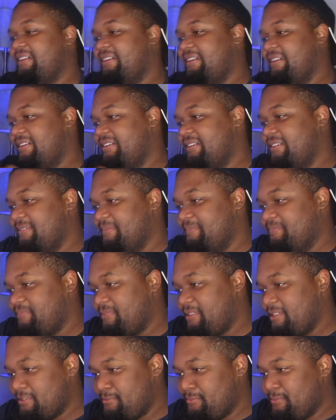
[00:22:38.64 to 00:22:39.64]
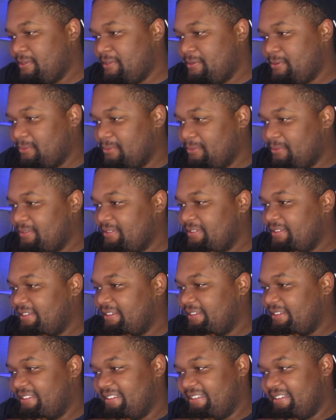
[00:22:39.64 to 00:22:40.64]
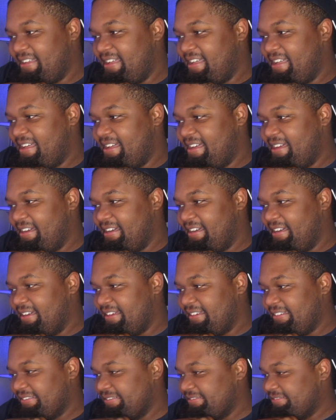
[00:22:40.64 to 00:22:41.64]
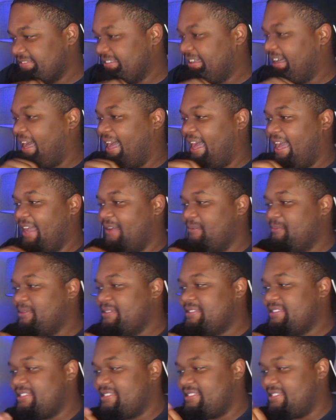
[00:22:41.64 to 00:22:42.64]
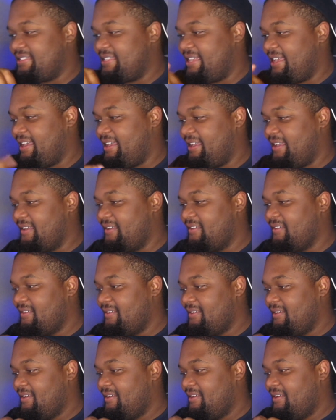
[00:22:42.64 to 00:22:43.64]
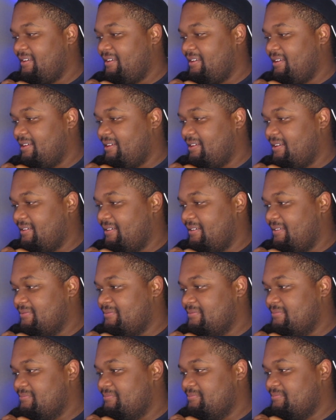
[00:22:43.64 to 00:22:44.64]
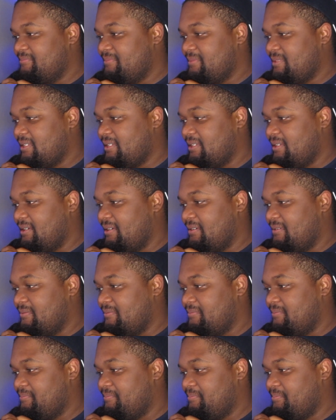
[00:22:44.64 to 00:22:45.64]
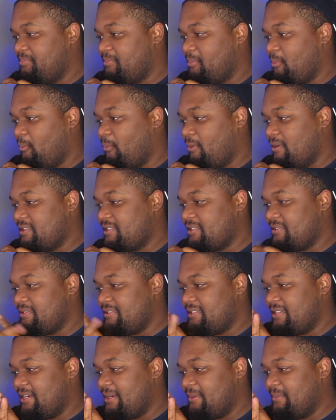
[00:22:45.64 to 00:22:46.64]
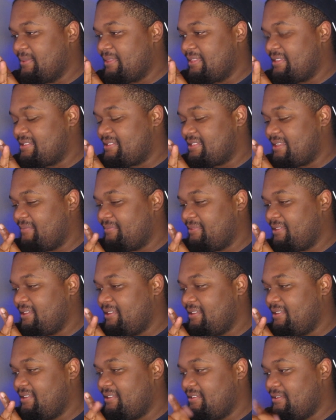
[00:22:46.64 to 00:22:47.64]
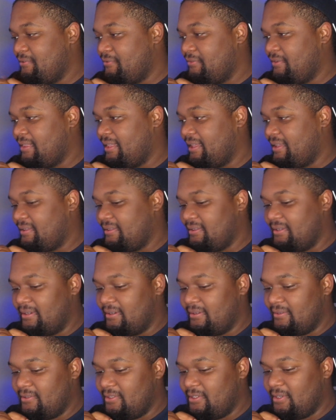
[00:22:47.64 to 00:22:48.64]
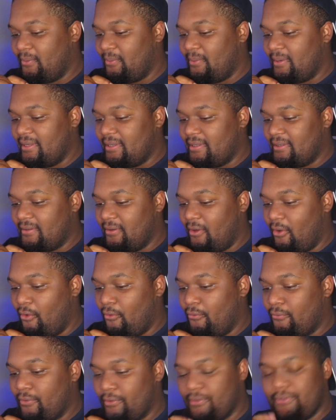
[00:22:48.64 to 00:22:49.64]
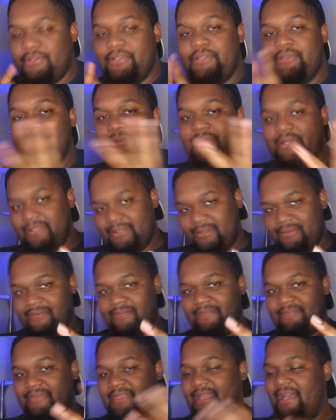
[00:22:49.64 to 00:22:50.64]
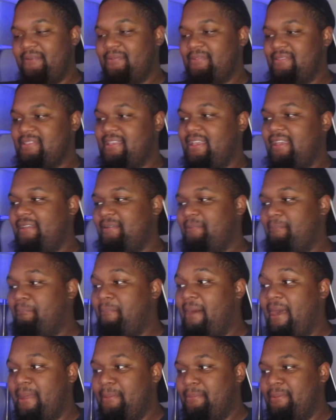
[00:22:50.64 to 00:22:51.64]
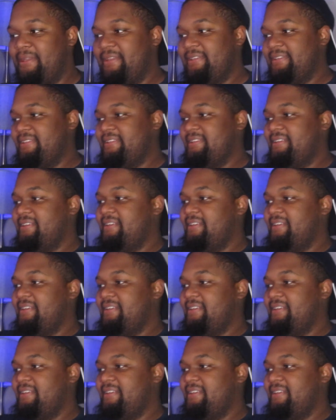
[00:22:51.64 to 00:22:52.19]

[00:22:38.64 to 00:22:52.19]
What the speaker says: It was pretty cool. I would just say, you know, once you're done with something and you feel like, you know, you don't want to overdo it, I would say, my opinion.